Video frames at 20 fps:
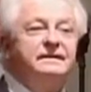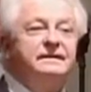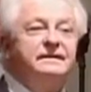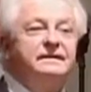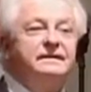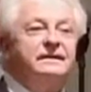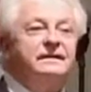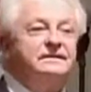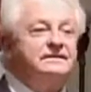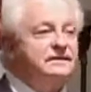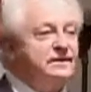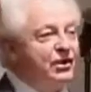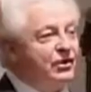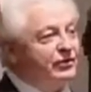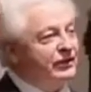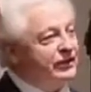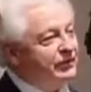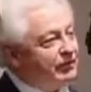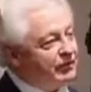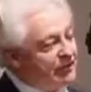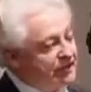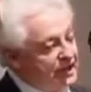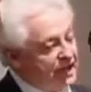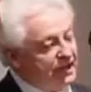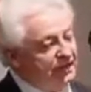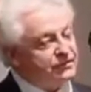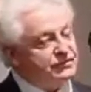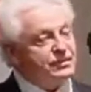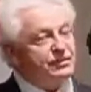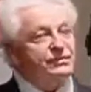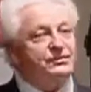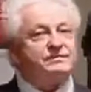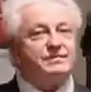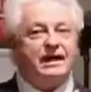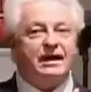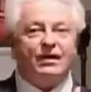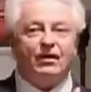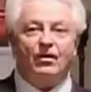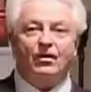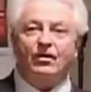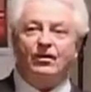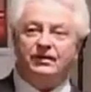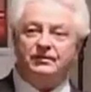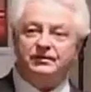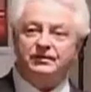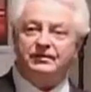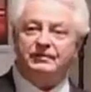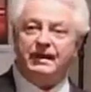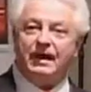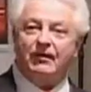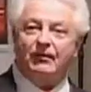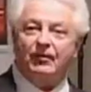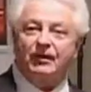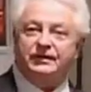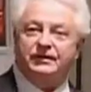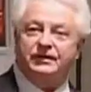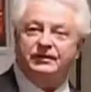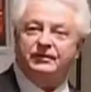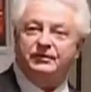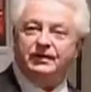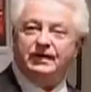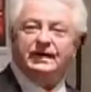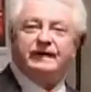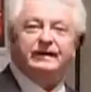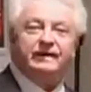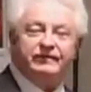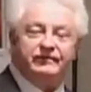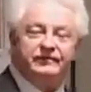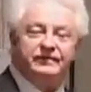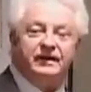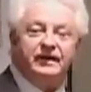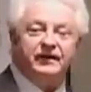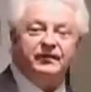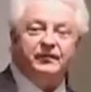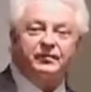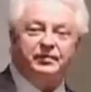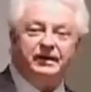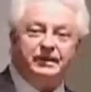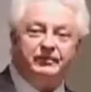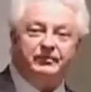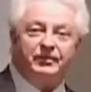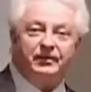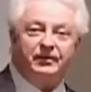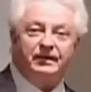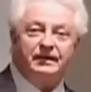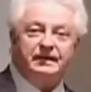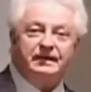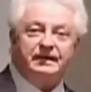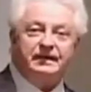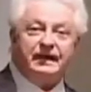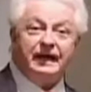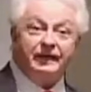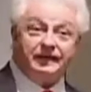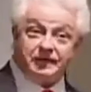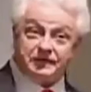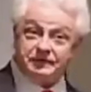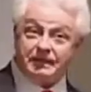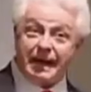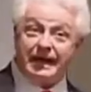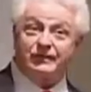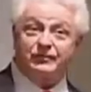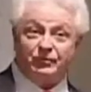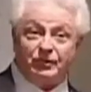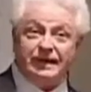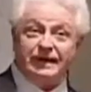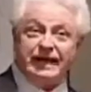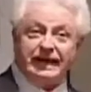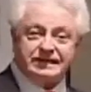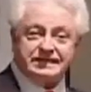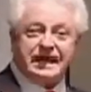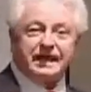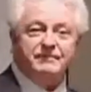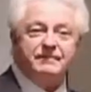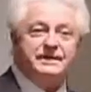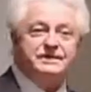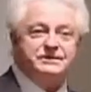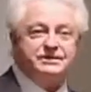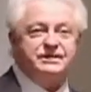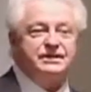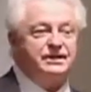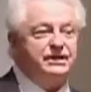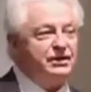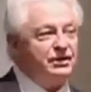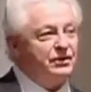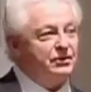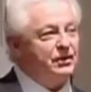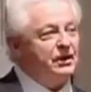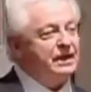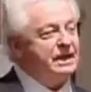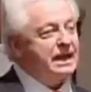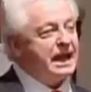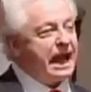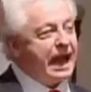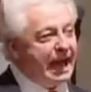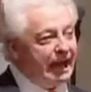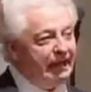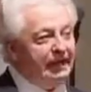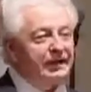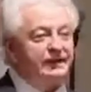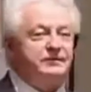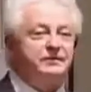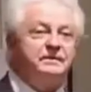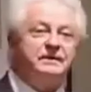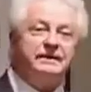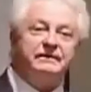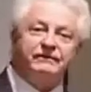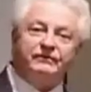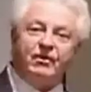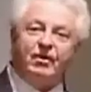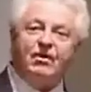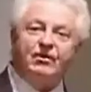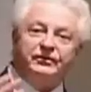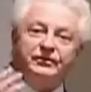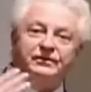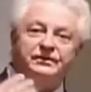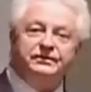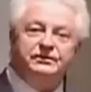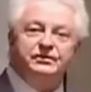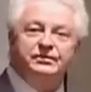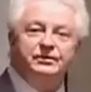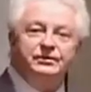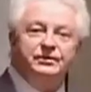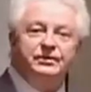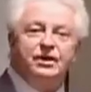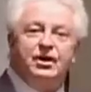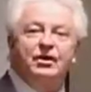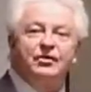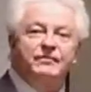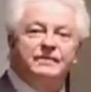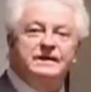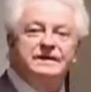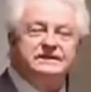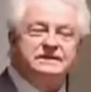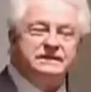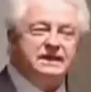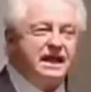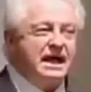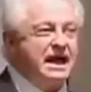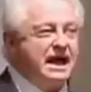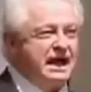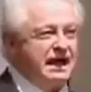And slowly, when God turned my heart, it was about what can you give to other people. And this past week, as I mentioned to you, I got to be involved in 2 young men's lives